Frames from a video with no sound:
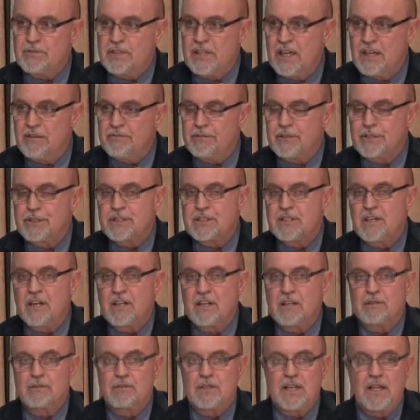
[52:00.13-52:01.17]
when I first
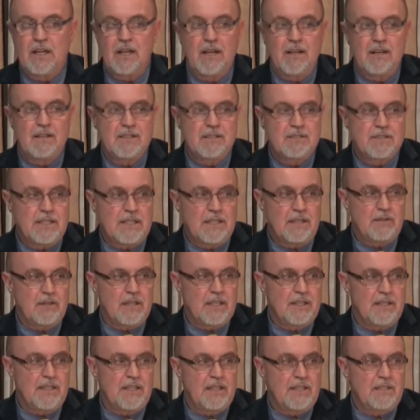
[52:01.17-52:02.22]
started sitting
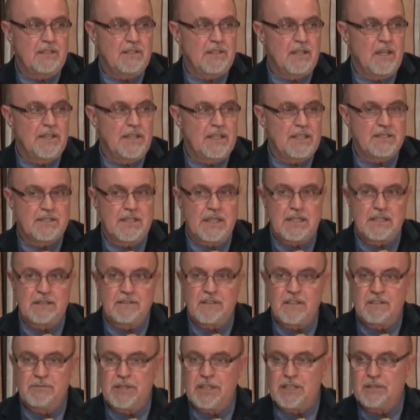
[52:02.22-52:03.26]
on the
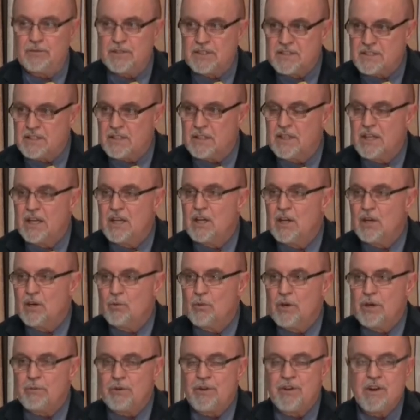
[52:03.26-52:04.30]
executive committee was that
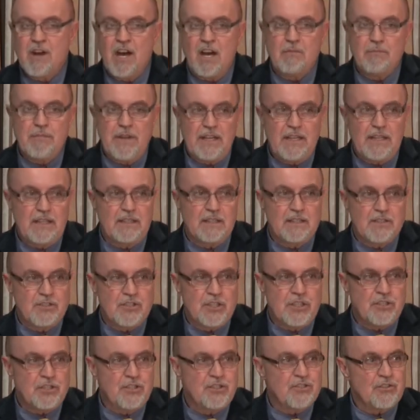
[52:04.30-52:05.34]
we were not making
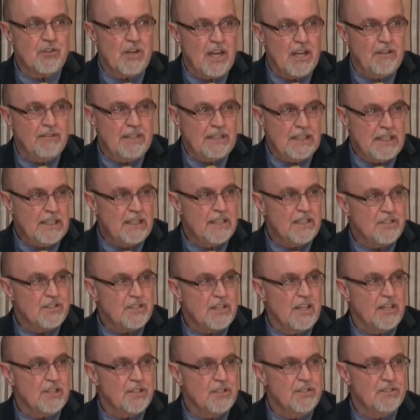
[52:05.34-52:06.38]
decisions or having any
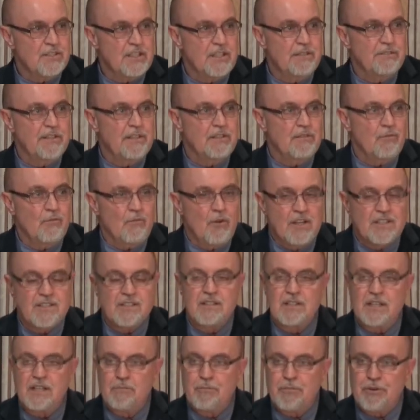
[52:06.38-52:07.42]
discussions if it
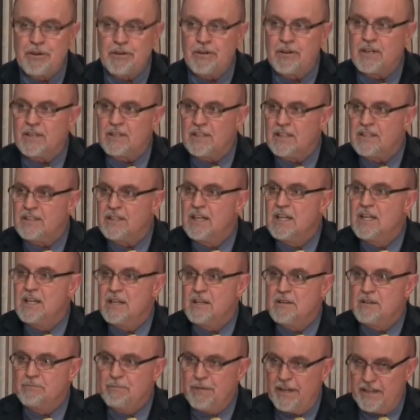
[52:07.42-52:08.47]
wasn't empirically
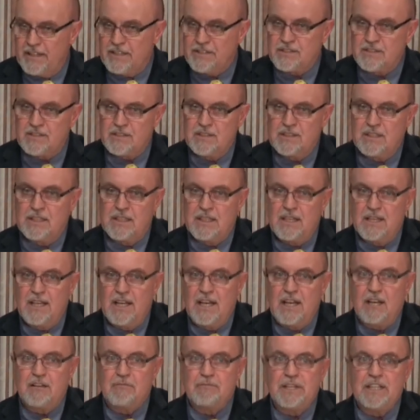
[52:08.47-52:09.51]
based.
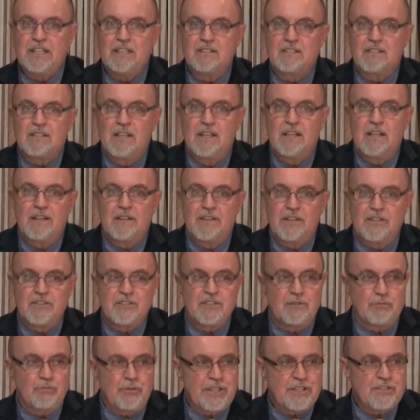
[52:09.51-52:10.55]
It means there's
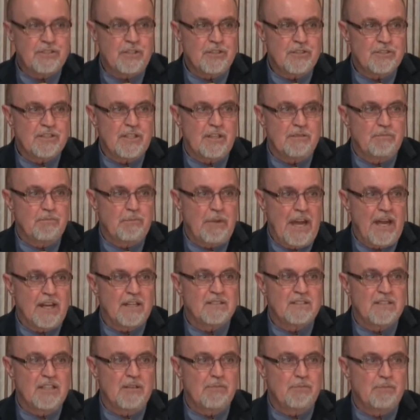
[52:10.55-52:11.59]
some research that
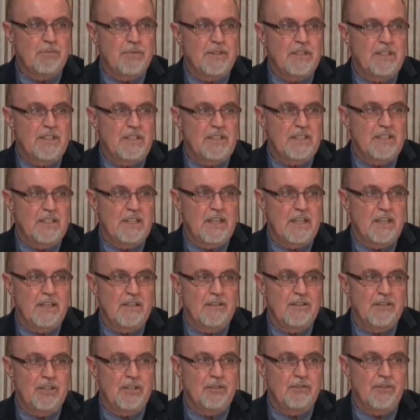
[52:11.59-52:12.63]
backs up the
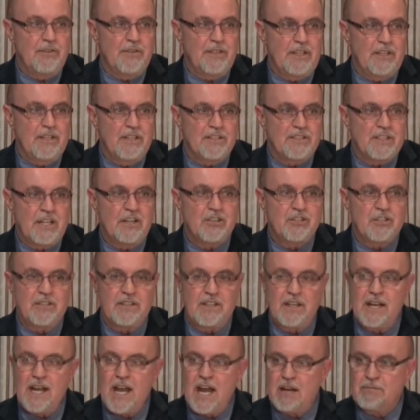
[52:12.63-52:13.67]
the discussion
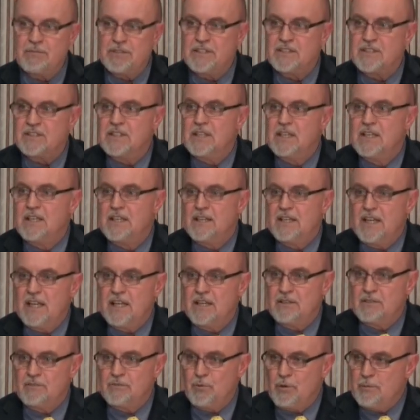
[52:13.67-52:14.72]
that happens,
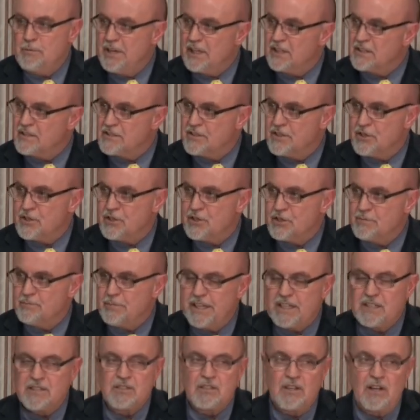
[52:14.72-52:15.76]
and we make decisions
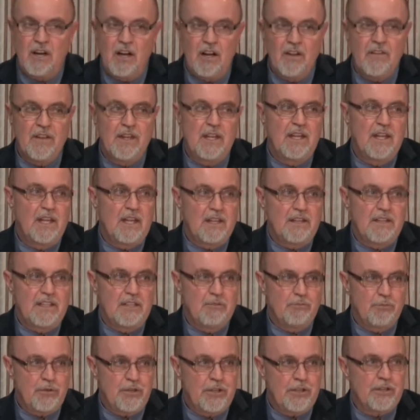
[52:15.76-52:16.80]
based on the
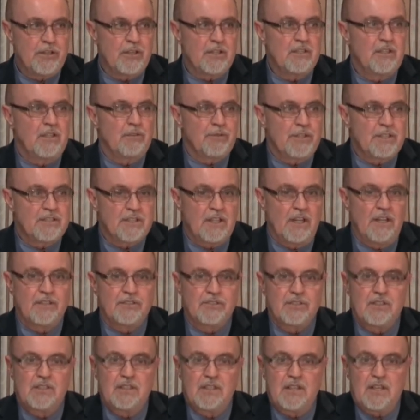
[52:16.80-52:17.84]
empirical
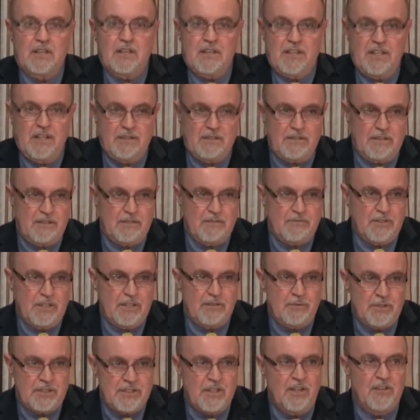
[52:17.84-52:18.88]
results or the
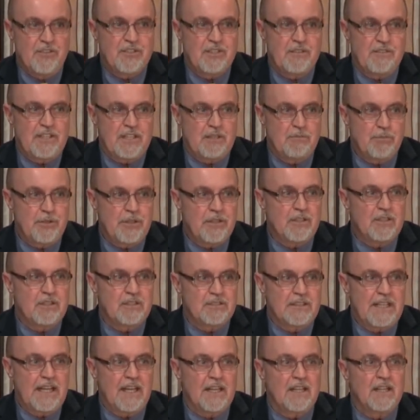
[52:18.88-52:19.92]
results of the empirical
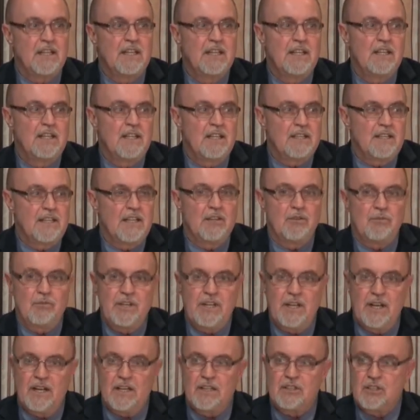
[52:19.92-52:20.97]
data that
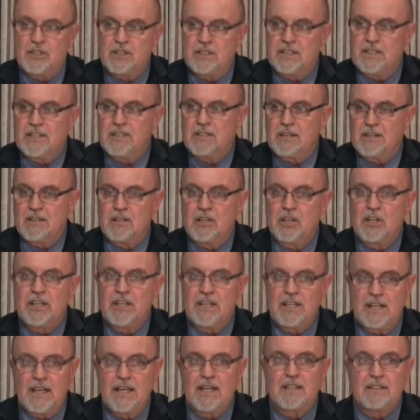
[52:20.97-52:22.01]
we actually are
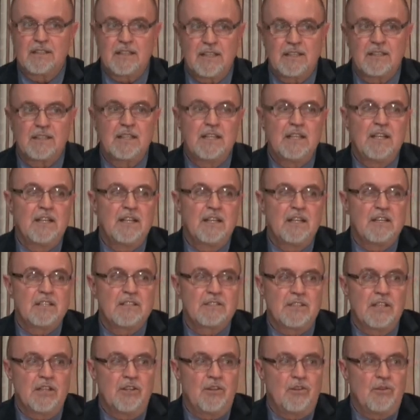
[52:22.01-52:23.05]
looking at. And
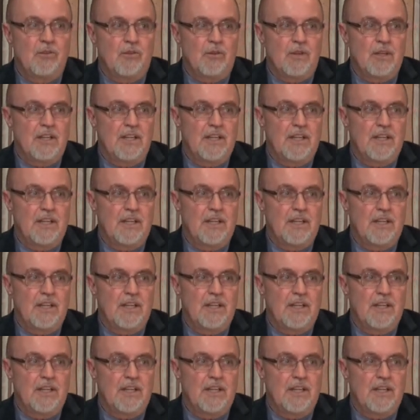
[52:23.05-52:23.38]
so